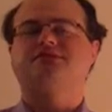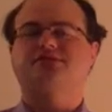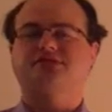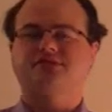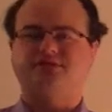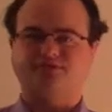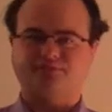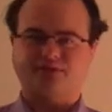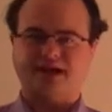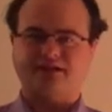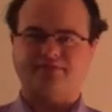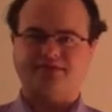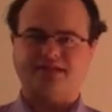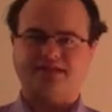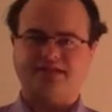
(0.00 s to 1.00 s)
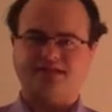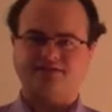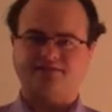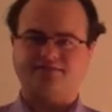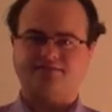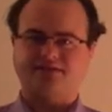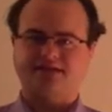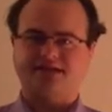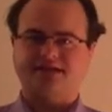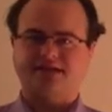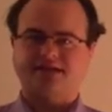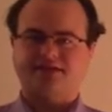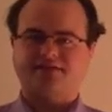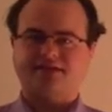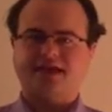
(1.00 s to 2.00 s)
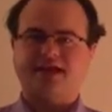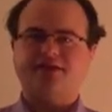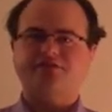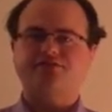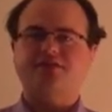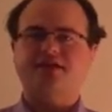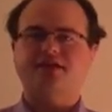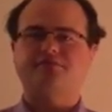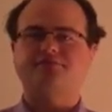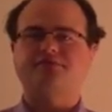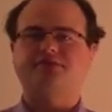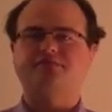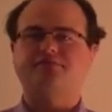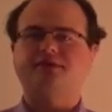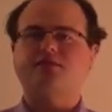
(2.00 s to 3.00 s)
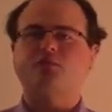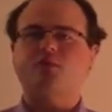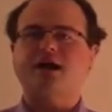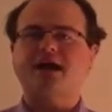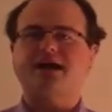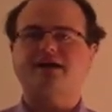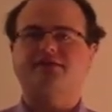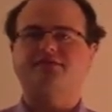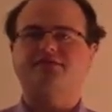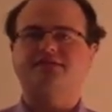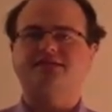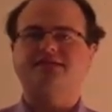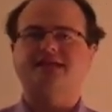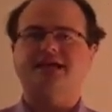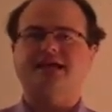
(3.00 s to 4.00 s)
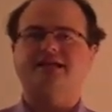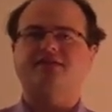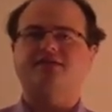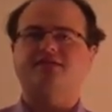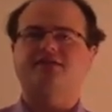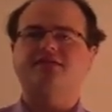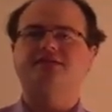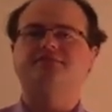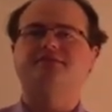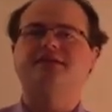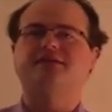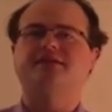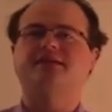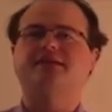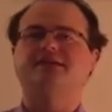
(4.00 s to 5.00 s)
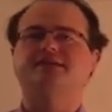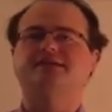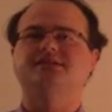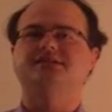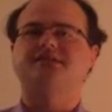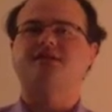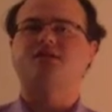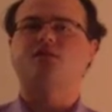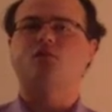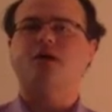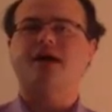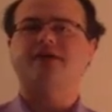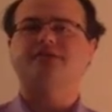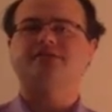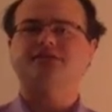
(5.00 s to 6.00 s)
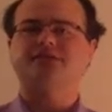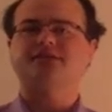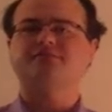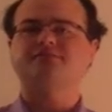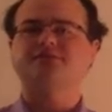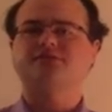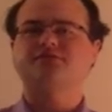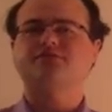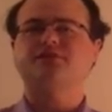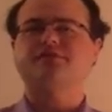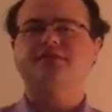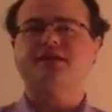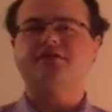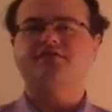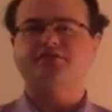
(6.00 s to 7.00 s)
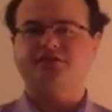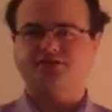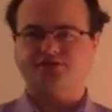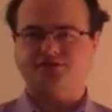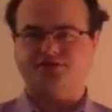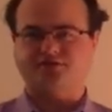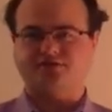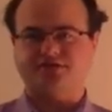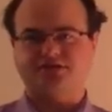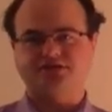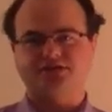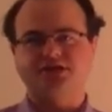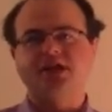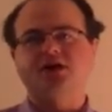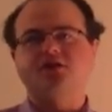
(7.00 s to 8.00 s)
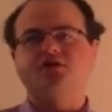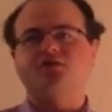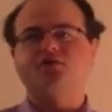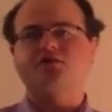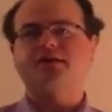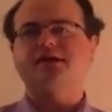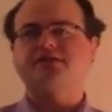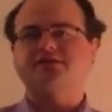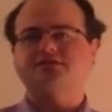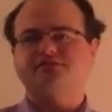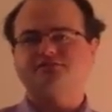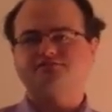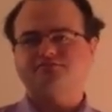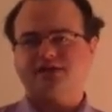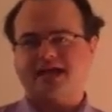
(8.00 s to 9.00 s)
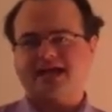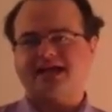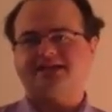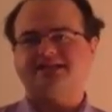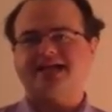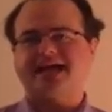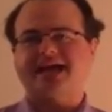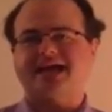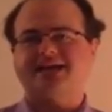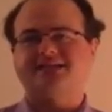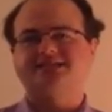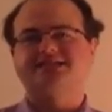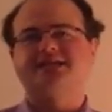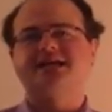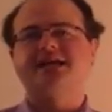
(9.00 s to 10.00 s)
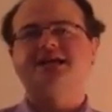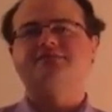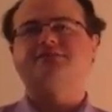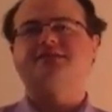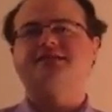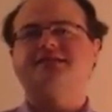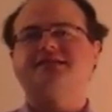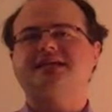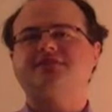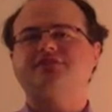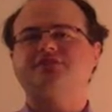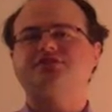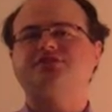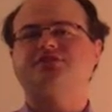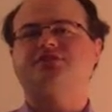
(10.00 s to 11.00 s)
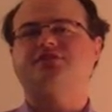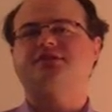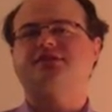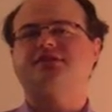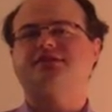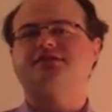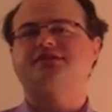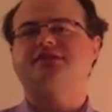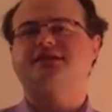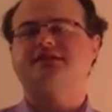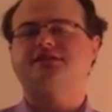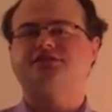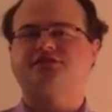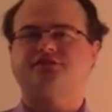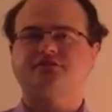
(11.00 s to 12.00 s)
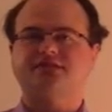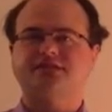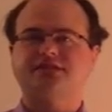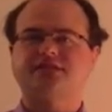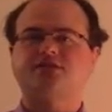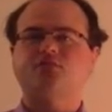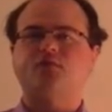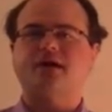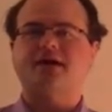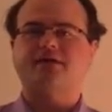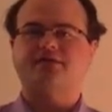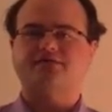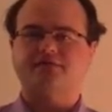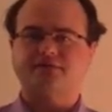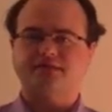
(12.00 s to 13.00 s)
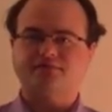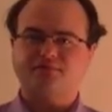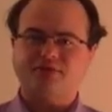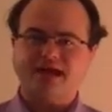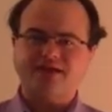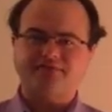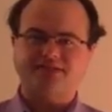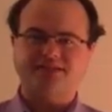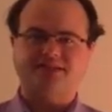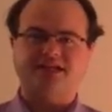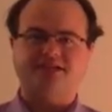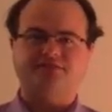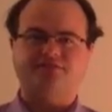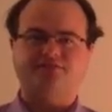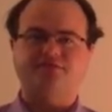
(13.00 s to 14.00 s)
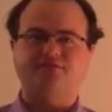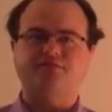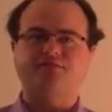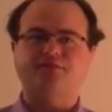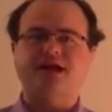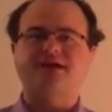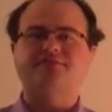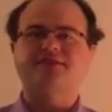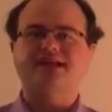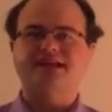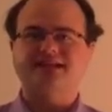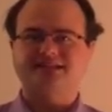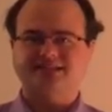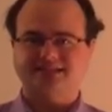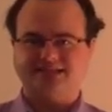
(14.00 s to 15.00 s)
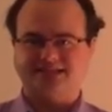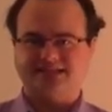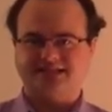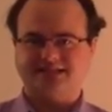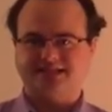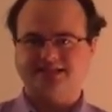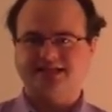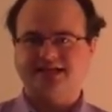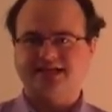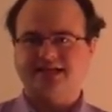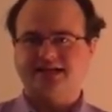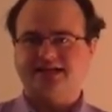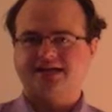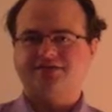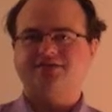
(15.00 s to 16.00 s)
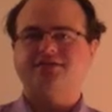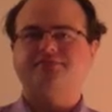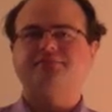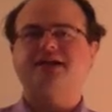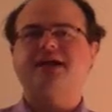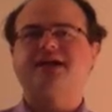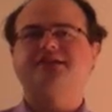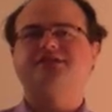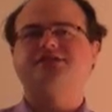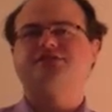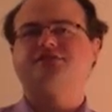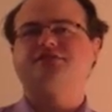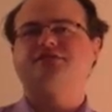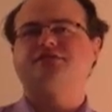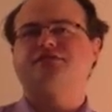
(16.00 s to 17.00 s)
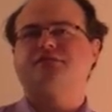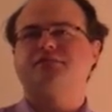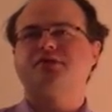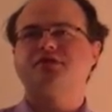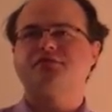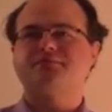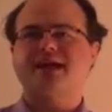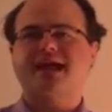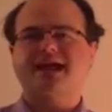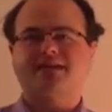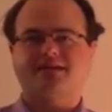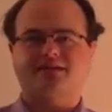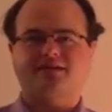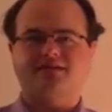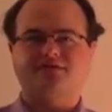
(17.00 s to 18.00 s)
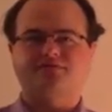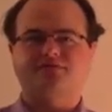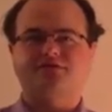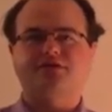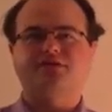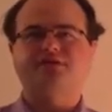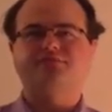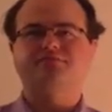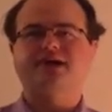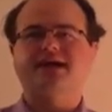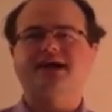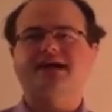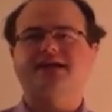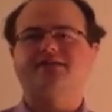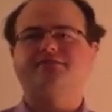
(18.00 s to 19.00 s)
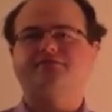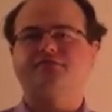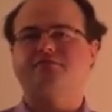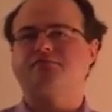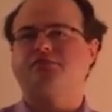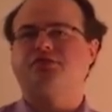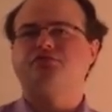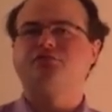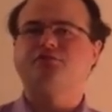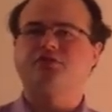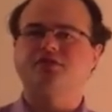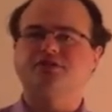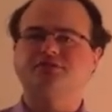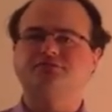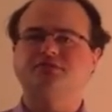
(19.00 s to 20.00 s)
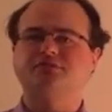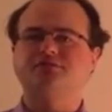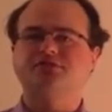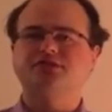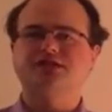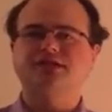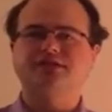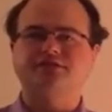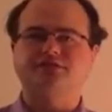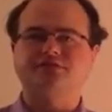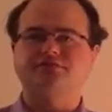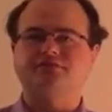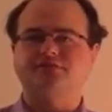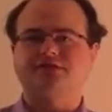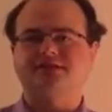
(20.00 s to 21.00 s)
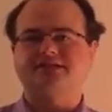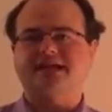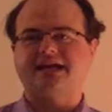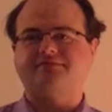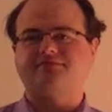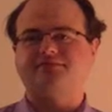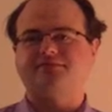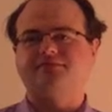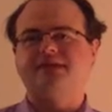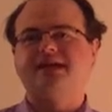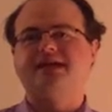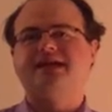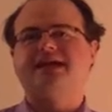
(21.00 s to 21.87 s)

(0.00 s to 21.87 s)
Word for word: are still privately owned. The health care bill requires that all Americans acquire some sort of health insurance or else pay a tax. But this health assurance insurance is acquired from the private sector, from private entities. You can buy insurance from Humana, or you can buy it from Blue Cross Blue Shield, for example.